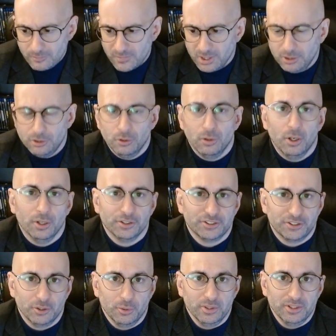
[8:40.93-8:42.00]
you
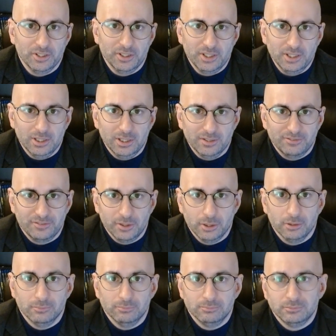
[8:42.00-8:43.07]
also, in the
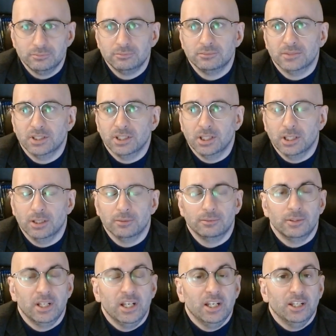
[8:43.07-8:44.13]
film,
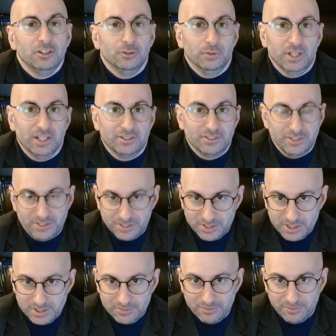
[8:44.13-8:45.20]
you get to
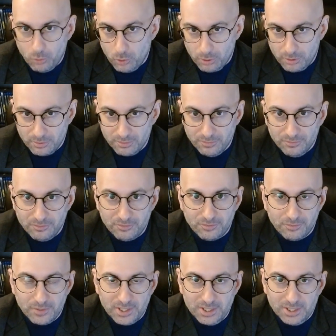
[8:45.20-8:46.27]
see 4 of
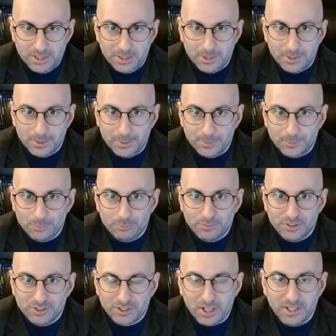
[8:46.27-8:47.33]
the
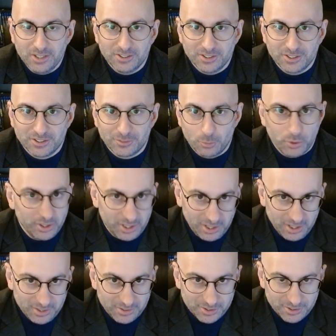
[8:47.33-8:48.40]
scientists
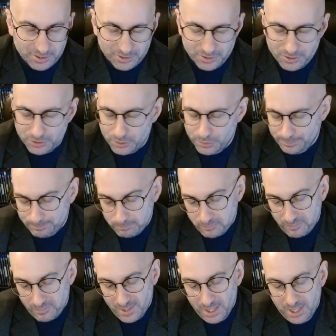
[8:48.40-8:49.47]
working at this institute.
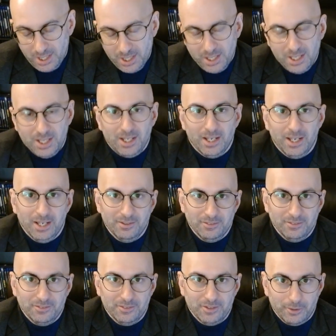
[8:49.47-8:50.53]
And
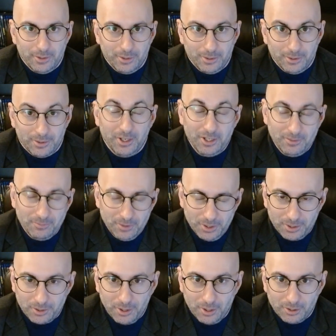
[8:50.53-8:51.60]
they're kind of
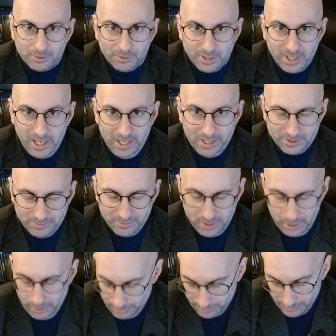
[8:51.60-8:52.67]
a colorful cast of
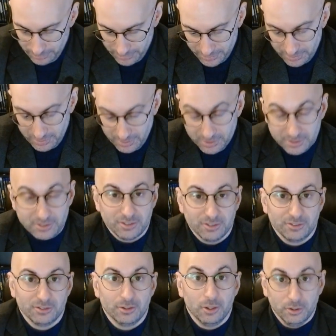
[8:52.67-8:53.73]
characters, and
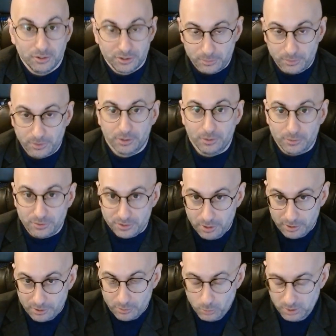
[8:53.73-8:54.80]
this also includes
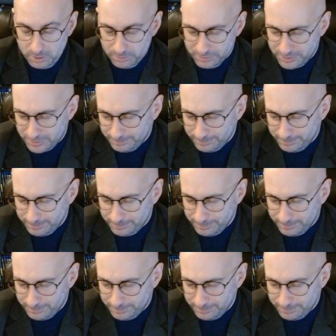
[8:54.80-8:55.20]
Dr. Wells.